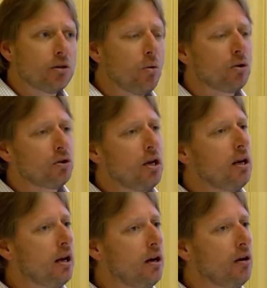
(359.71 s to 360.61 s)
So what we're
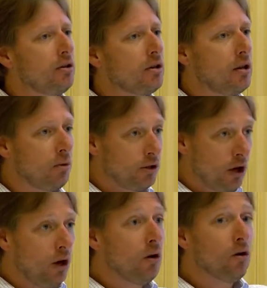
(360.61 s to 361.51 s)
seeing here is that the
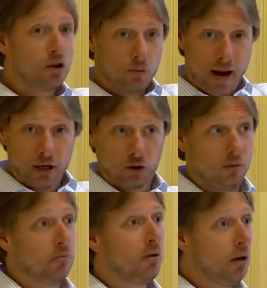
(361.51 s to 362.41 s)
return
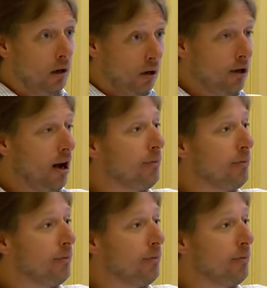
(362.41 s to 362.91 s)
spectrum, the